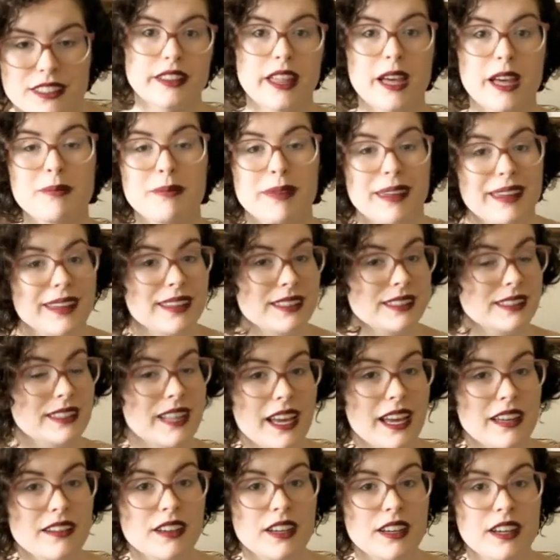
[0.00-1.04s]
That being
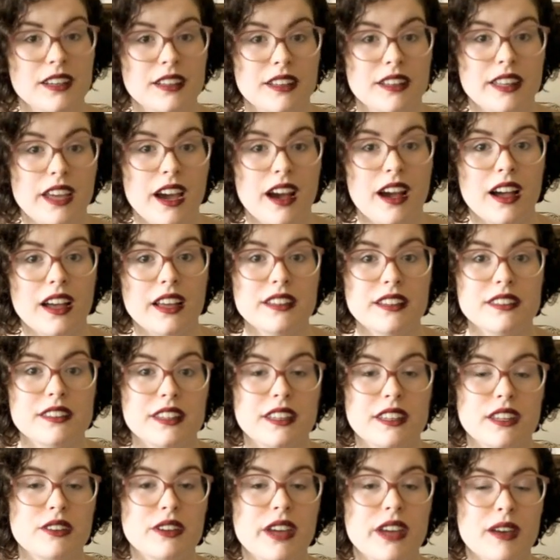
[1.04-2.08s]
said, the eyes
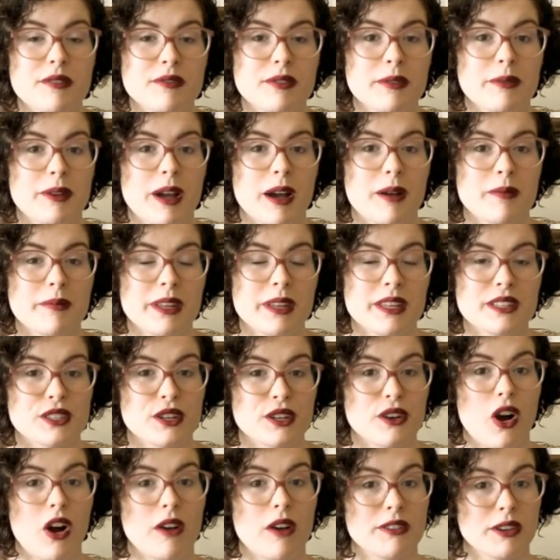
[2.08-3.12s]
that you get from companies
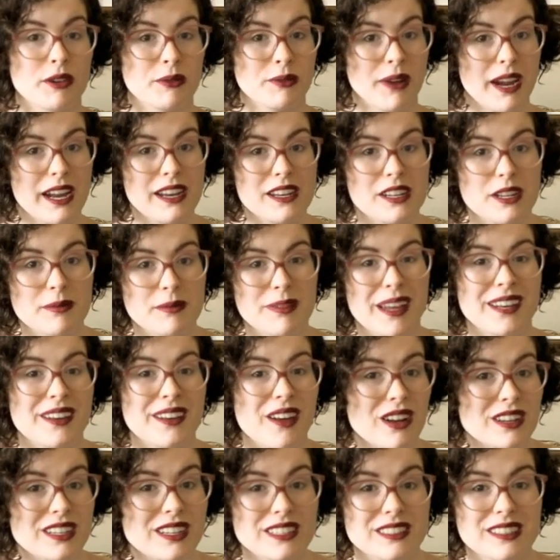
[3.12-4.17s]
are often random and
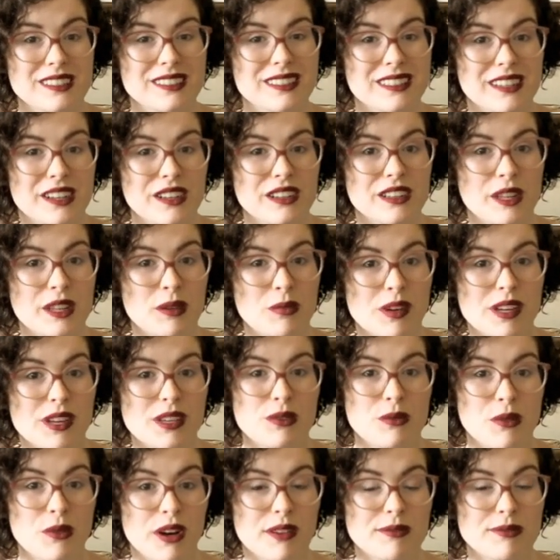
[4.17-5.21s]
not necessarily what
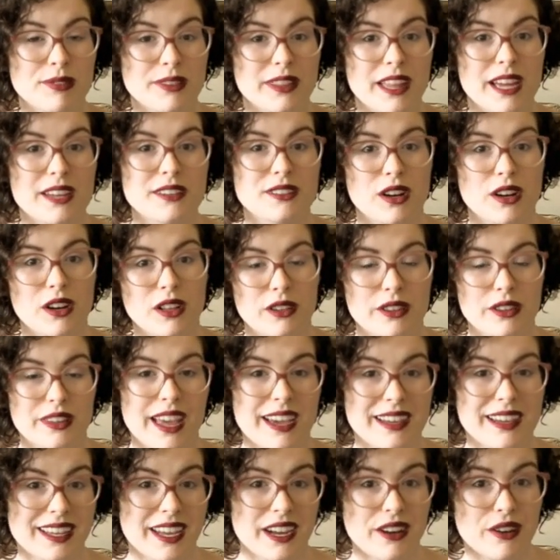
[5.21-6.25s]
you want for that doll or
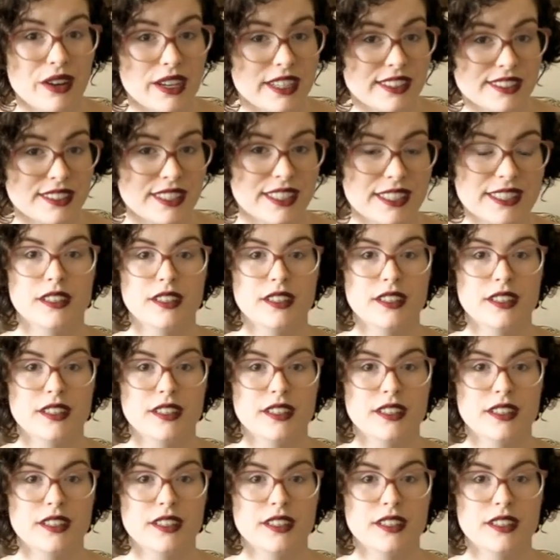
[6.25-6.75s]
that character.